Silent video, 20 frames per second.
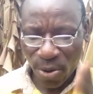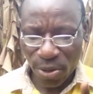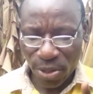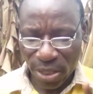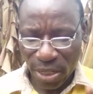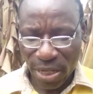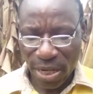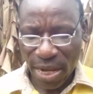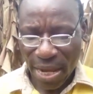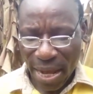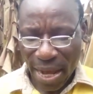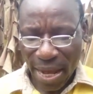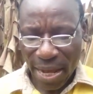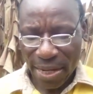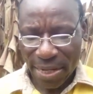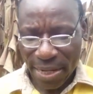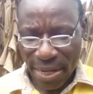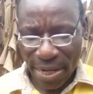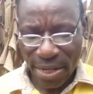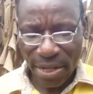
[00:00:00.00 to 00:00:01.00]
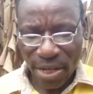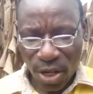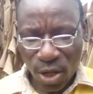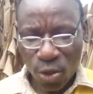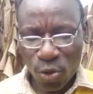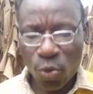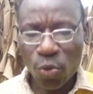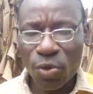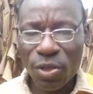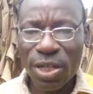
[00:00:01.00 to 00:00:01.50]
honey. And then
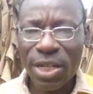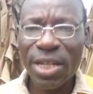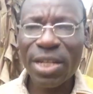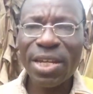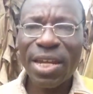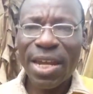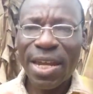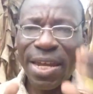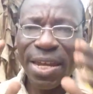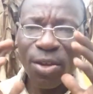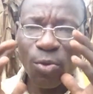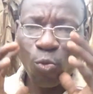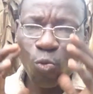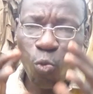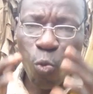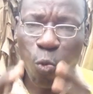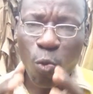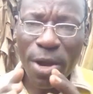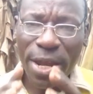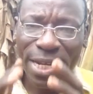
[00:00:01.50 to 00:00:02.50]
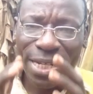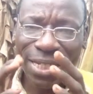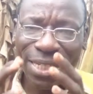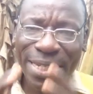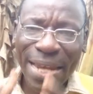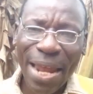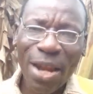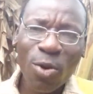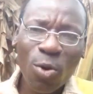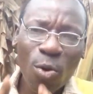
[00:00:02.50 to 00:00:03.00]
you need a
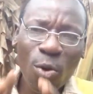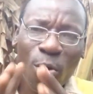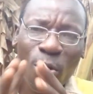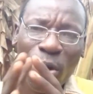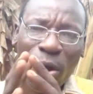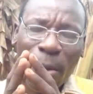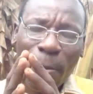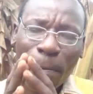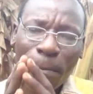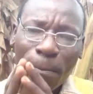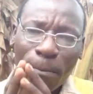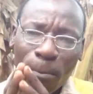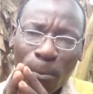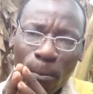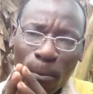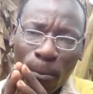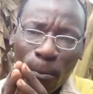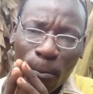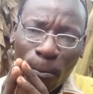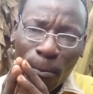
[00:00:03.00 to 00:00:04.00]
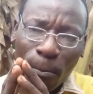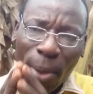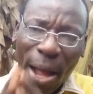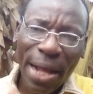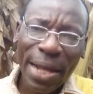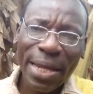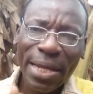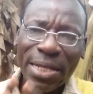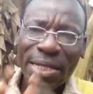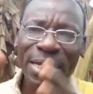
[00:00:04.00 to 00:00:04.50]
yellow
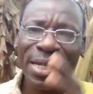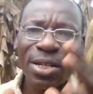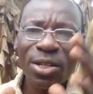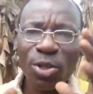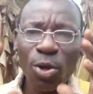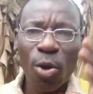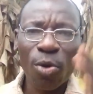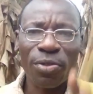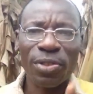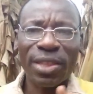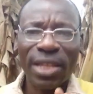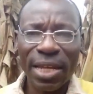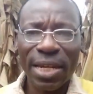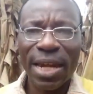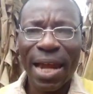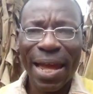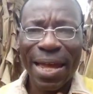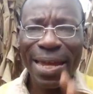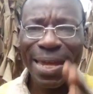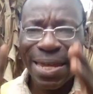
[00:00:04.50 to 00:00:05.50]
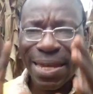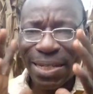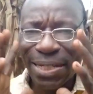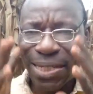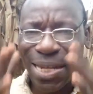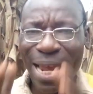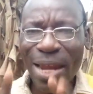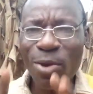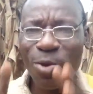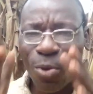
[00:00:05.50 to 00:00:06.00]
packaging container, a
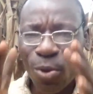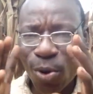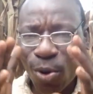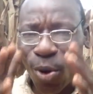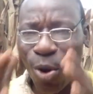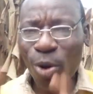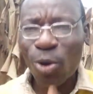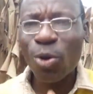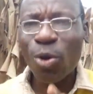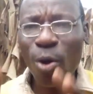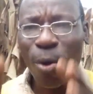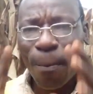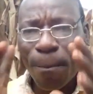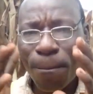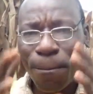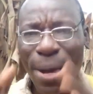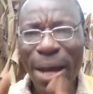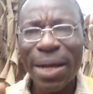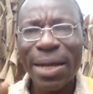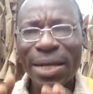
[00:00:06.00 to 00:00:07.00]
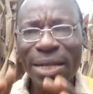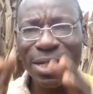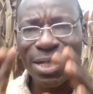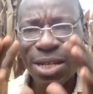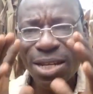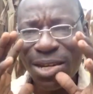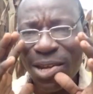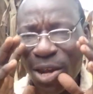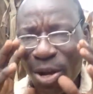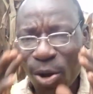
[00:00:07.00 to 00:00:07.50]
yellow color
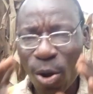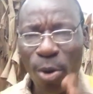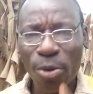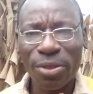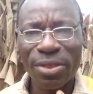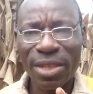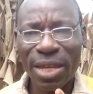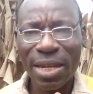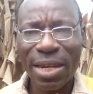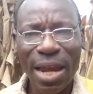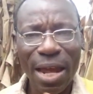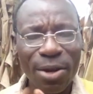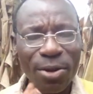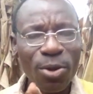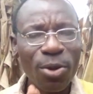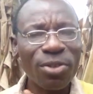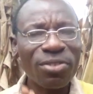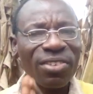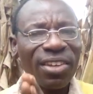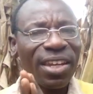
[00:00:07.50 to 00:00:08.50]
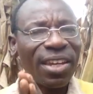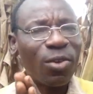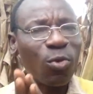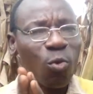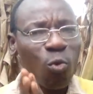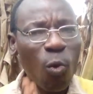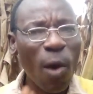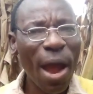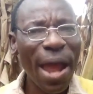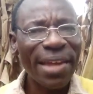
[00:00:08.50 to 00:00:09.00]
packaging container, not a
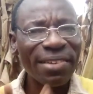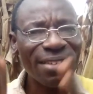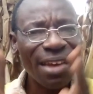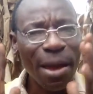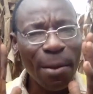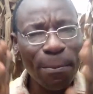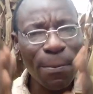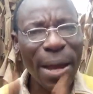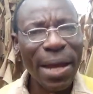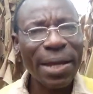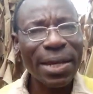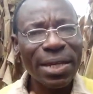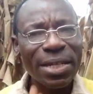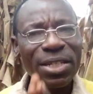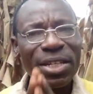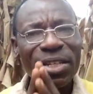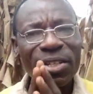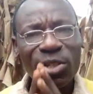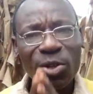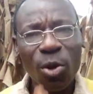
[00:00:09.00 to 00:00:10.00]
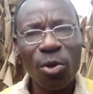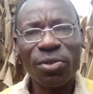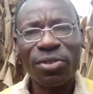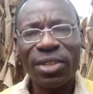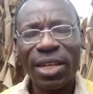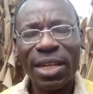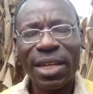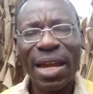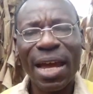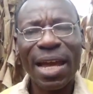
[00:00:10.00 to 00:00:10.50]
white packaging
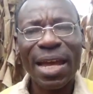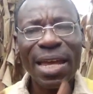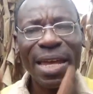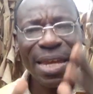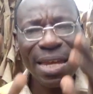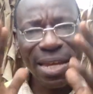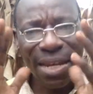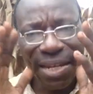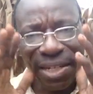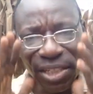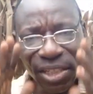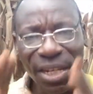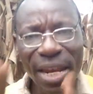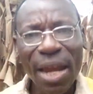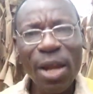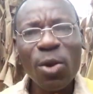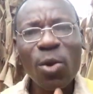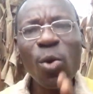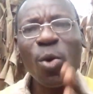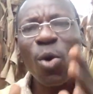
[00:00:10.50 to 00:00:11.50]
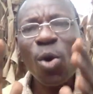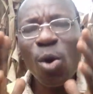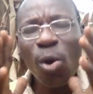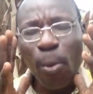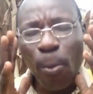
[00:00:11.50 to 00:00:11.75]
container, a yellow